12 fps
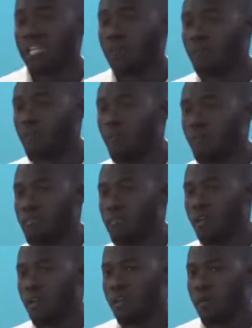the reforms.
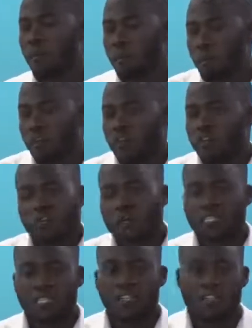But
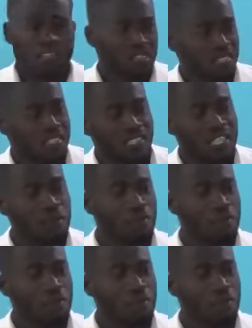corruption is a system